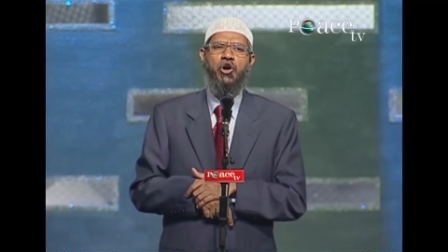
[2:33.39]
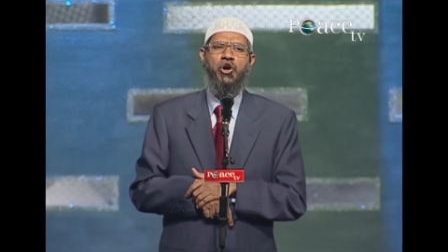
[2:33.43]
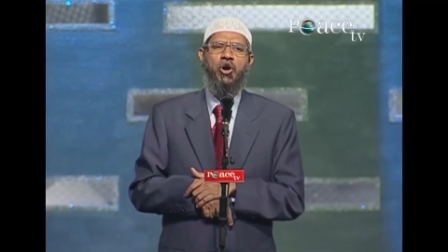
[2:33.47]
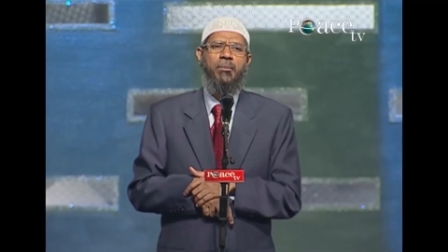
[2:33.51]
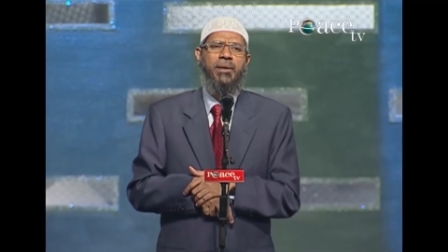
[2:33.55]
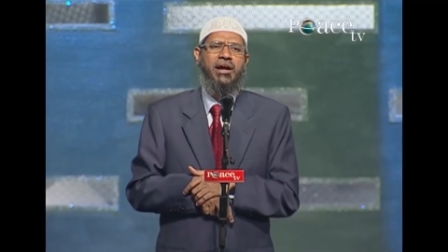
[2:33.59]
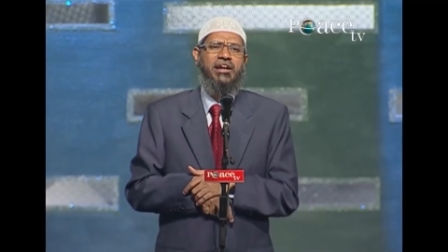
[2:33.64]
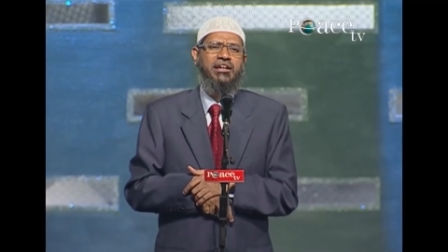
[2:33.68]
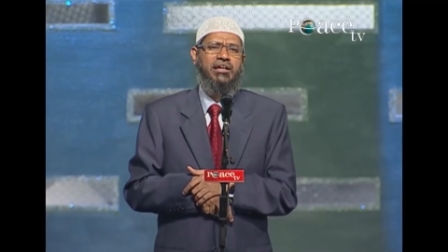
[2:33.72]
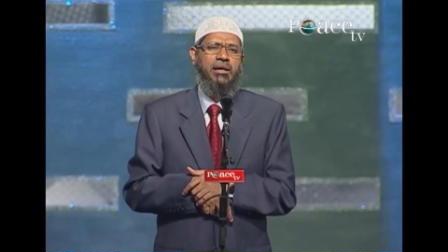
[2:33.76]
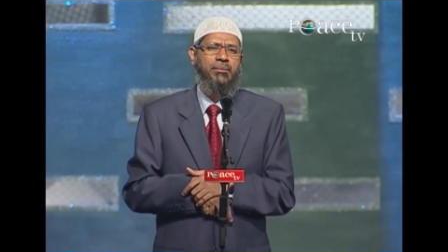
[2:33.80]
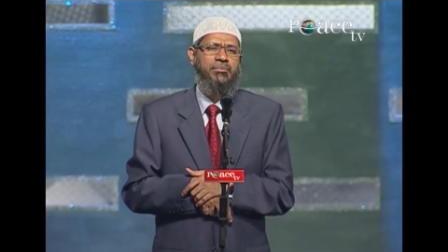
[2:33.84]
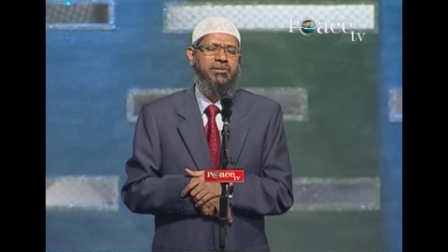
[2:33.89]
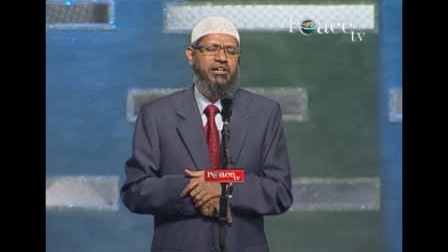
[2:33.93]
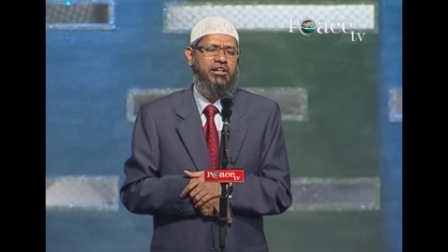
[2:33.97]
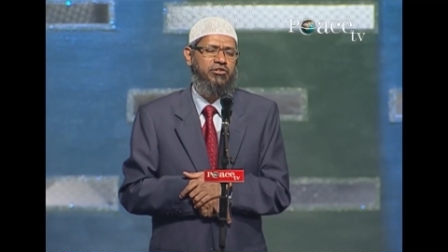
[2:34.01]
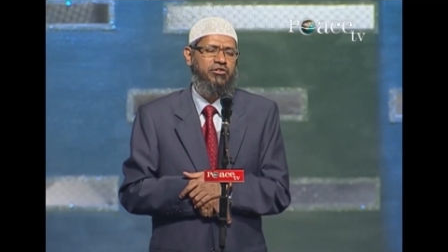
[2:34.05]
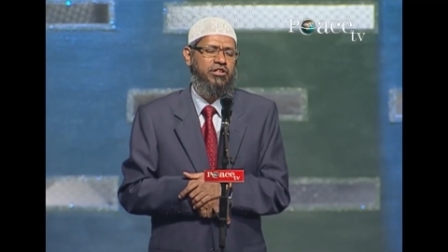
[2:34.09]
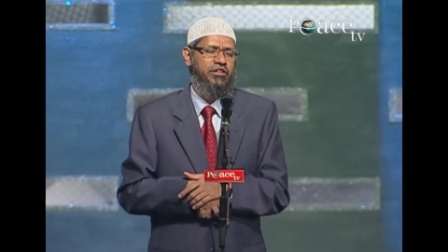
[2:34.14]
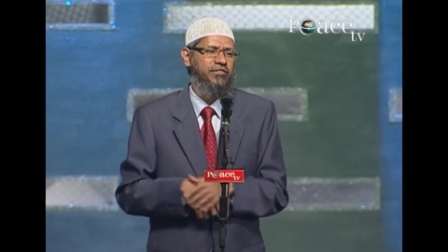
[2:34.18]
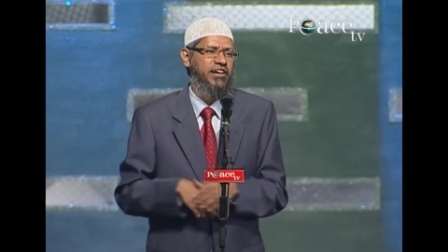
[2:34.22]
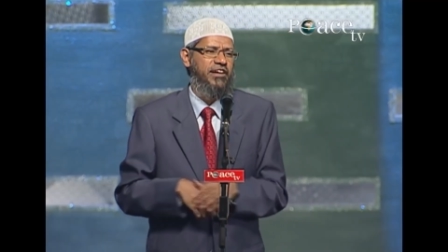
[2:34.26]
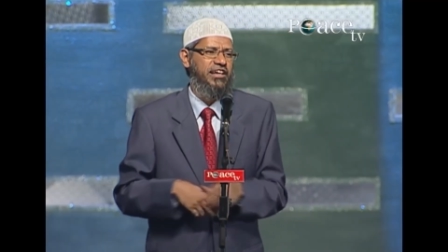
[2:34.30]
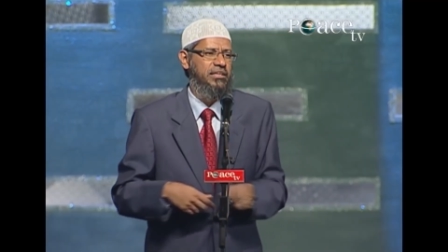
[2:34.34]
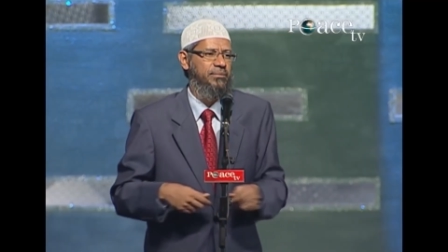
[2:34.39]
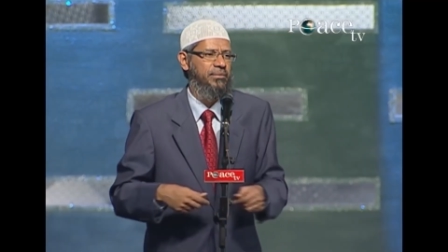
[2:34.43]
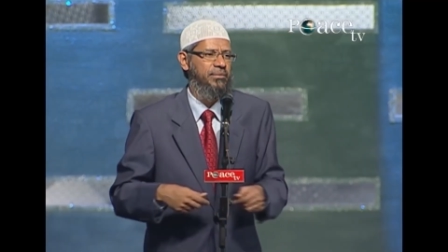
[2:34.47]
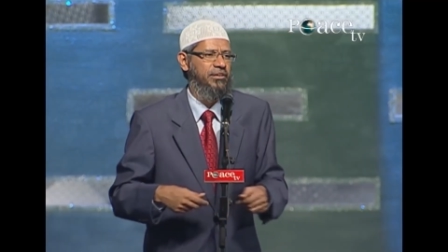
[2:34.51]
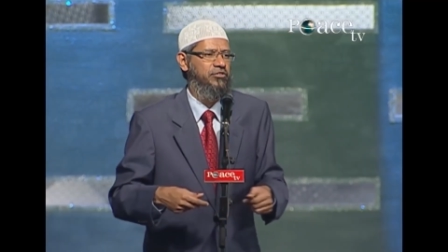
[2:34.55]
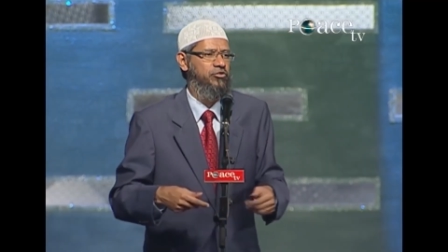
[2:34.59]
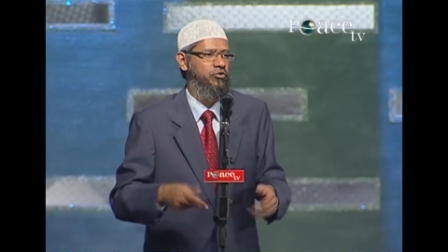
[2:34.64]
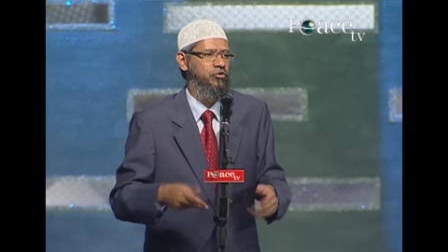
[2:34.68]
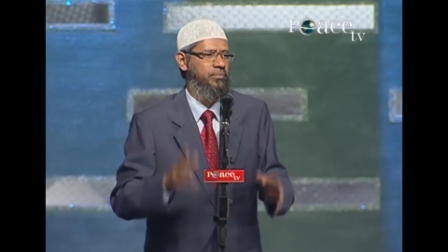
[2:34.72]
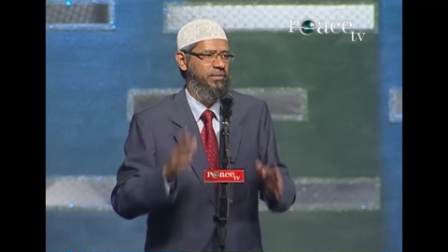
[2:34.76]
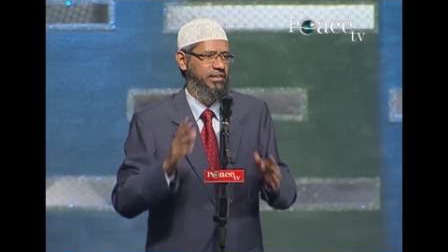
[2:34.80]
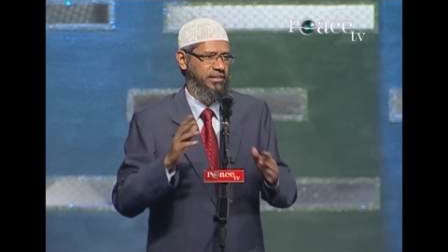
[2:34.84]
No man coming unto the Father
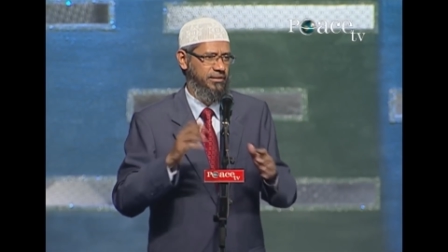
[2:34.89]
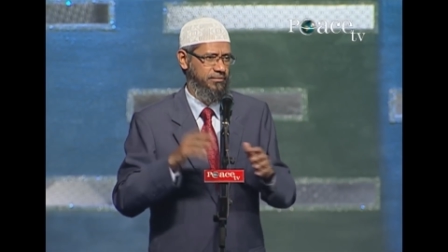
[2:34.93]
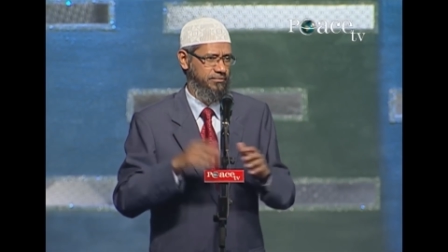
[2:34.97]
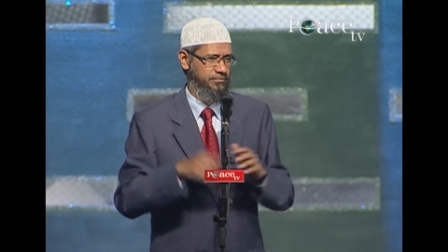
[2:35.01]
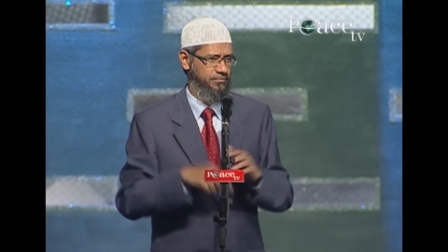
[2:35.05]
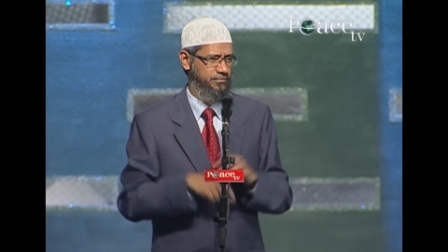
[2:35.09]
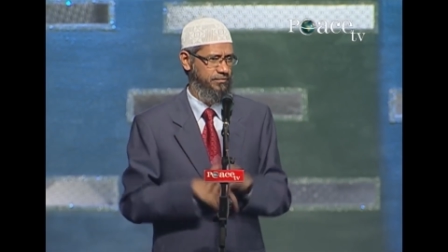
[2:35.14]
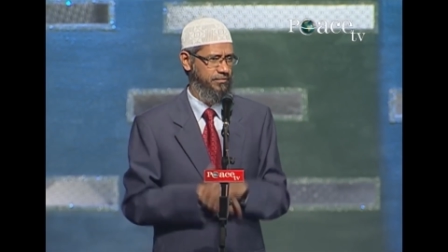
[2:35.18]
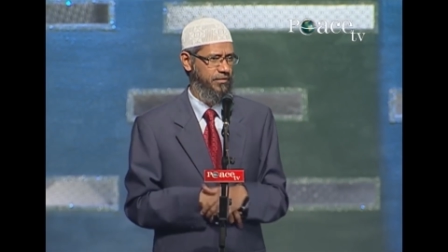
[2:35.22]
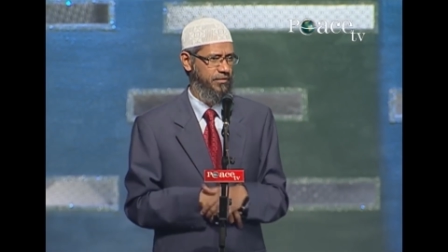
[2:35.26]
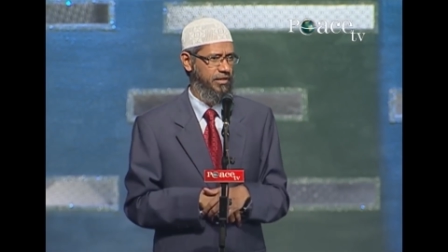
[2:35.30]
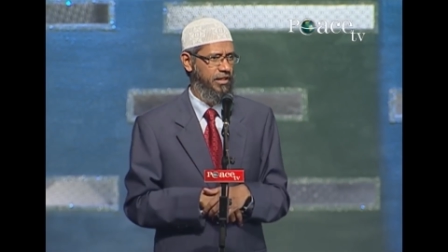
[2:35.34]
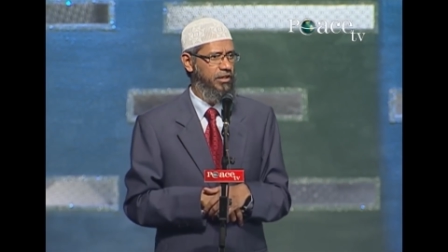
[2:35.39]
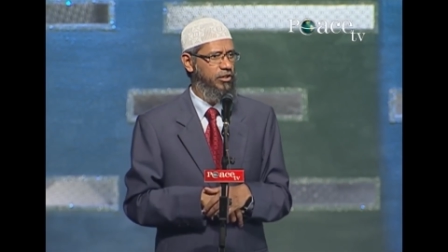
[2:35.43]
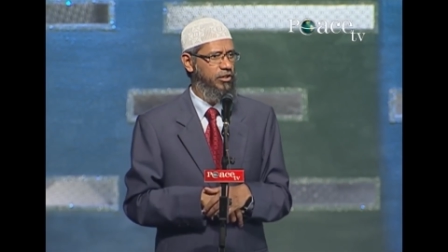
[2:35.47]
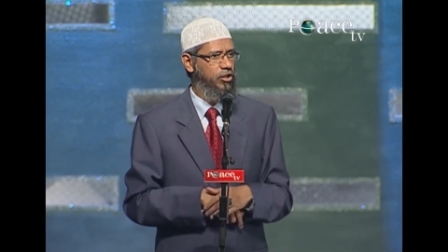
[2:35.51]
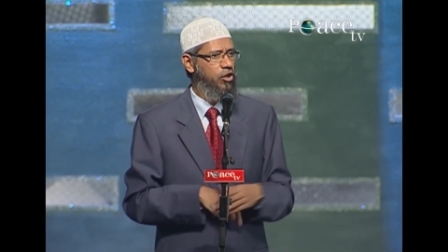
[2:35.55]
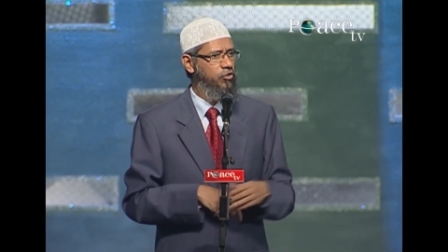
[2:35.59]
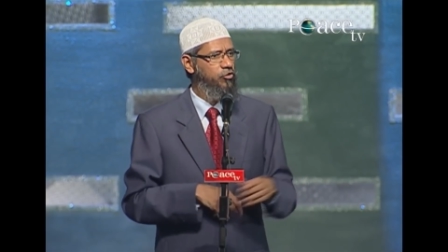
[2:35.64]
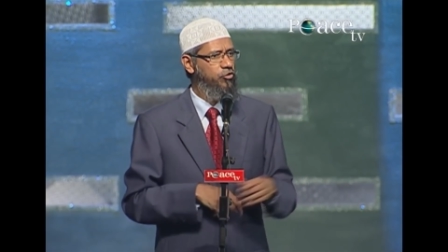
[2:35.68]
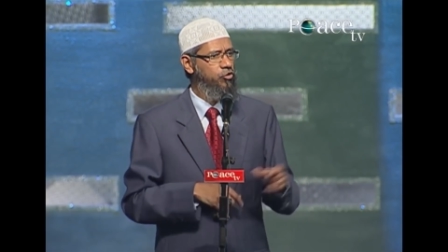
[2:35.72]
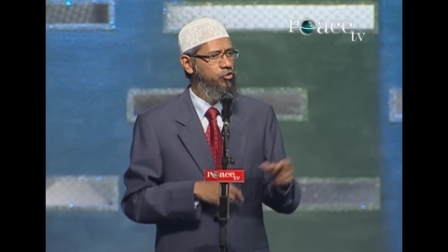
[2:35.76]
but through me. Now,